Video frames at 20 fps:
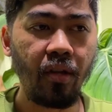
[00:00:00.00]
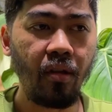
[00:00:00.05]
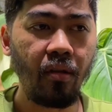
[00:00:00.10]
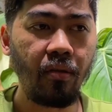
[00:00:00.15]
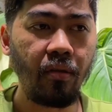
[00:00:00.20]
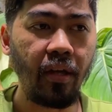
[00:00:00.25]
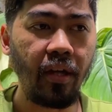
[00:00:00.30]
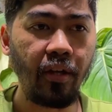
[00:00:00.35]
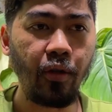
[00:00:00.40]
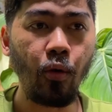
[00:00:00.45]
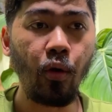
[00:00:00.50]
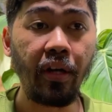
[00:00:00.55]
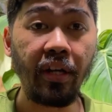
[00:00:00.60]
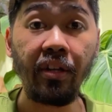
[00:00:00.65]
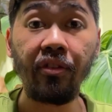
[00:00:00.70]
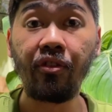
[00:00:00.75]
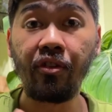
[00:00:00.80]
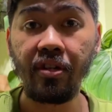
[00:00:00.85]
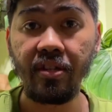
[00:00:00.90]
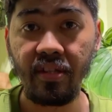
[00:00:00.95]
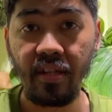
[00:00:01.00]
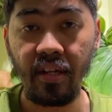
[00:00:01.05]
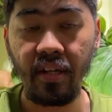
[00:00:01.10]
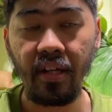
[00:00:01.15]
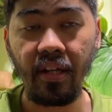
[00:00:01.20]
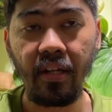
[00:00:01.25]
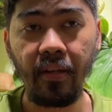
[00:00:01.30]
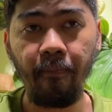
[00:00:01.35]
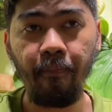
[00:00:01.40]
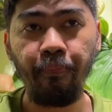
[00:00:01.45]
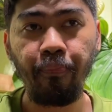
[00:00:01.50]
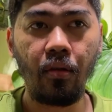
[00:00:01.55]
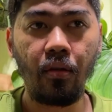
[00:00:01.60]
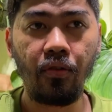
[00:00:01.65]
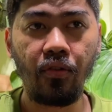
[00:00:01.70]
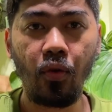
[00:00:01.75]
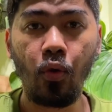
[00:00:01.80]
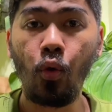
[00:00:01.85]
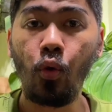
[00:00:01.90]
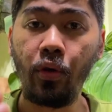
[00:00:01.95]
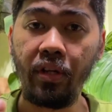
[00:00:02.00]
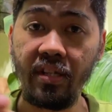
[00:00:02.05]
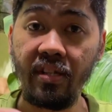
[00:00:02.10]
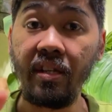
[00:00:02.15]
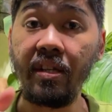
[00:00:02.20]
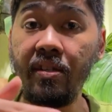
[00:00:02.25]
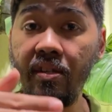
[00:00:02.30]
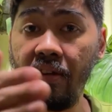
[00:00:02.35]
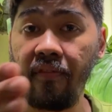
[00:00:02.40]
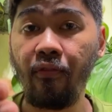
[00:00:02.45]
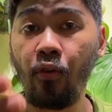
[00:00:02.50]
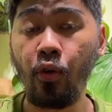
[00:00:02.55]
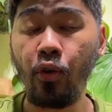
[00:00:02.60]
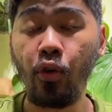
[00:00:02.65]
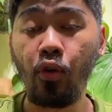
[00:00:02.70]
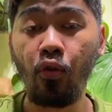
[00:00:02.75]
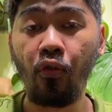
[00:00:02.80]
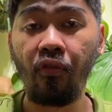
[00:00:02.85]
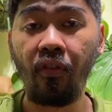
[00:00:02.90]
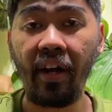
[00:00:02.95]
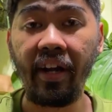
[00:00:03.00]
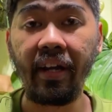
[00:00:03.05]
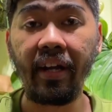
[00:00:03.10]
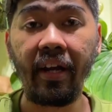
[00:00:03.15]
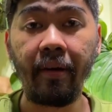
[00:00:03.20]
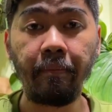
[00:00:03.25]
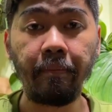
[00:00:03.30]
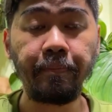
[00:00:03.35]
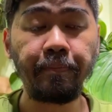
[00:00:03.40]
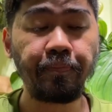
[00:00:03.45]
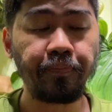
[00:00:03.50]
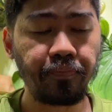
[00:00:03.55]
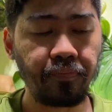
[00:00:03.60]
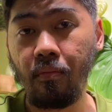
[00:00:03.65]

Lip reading: that you're interested in, so it's easy for you to find them.